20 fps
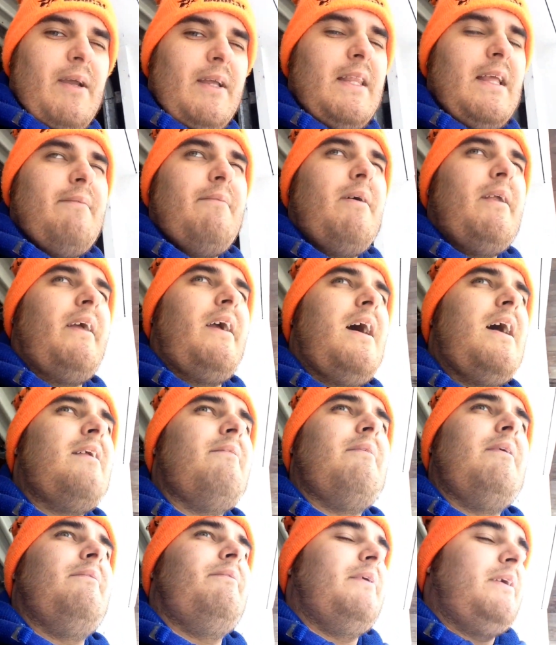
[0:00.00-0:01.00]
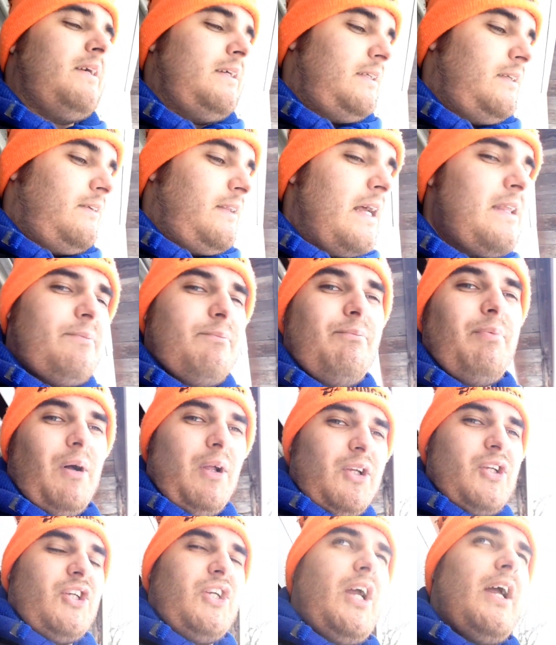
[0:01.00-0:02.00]
getting that money out of me because you know that's
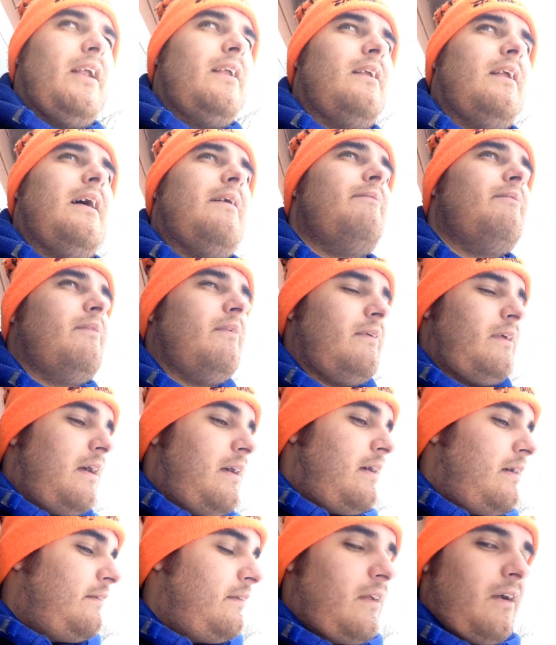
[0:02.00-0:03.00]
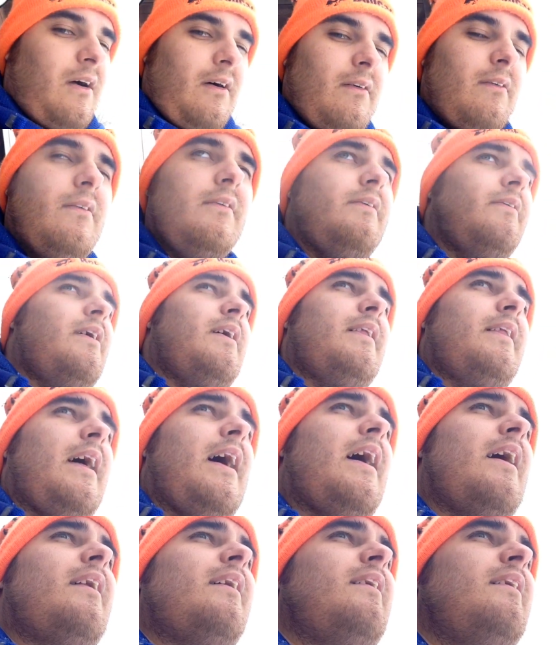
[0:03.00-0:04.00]
bullshit. I'm uh, no fuck
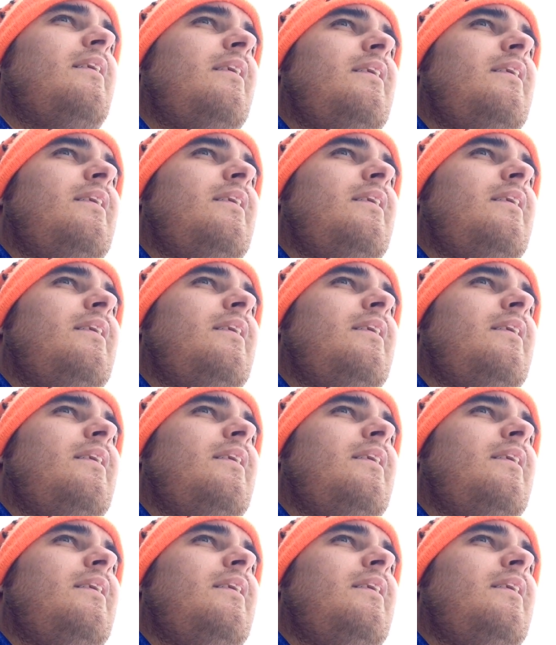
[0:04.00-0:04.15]
that